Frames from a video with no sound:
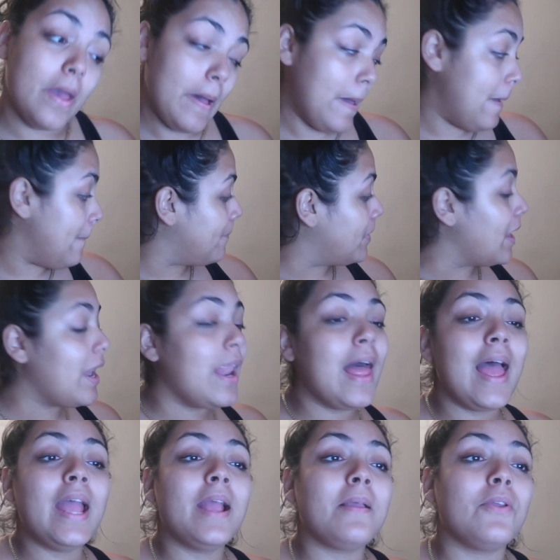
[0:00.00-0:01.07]
Up
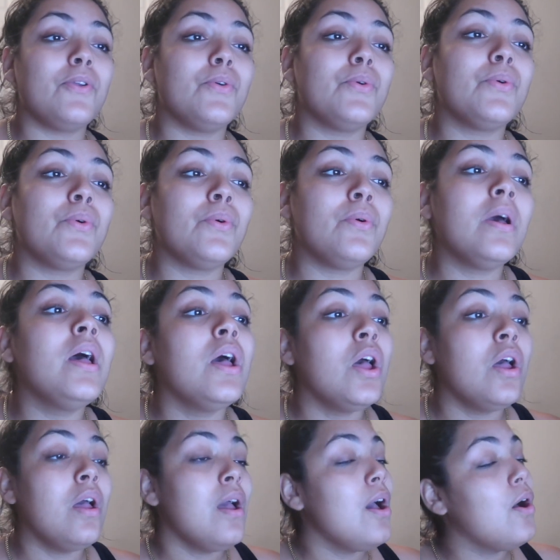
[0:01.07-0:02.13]
like you
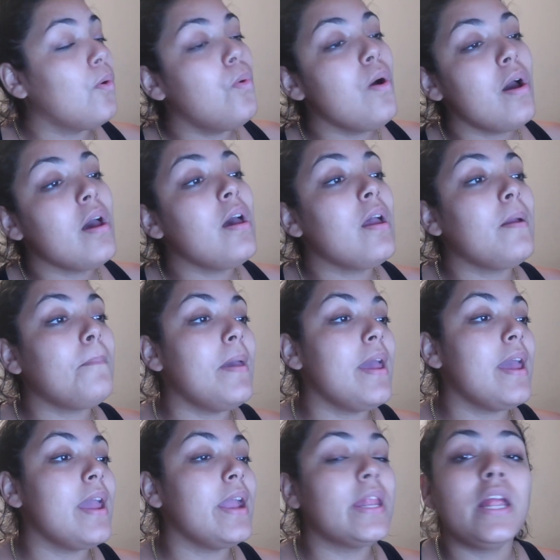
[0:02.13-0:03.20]
were
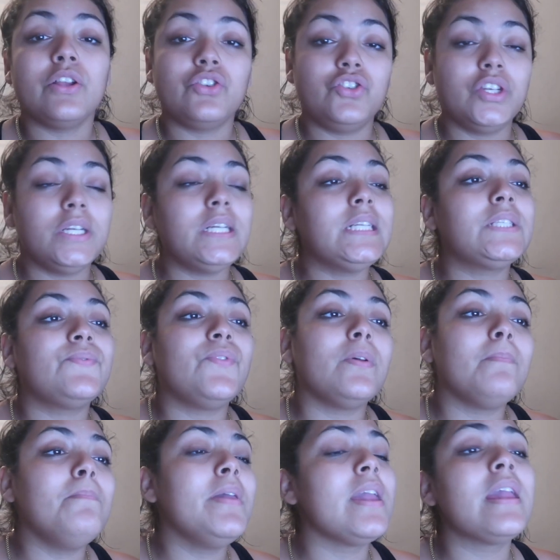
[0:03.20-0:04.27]
made just
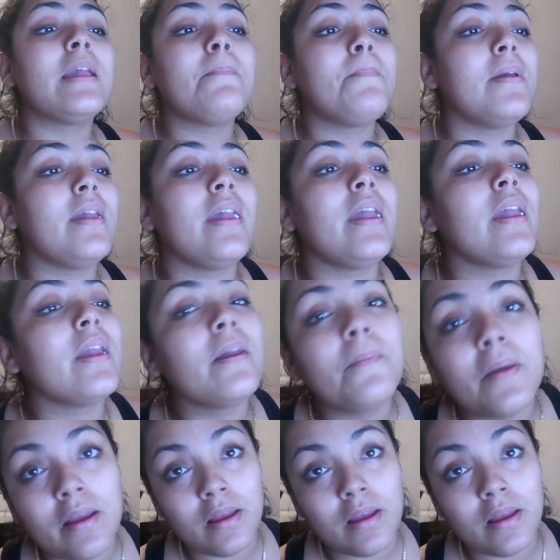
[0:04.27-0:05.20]
for me, babe.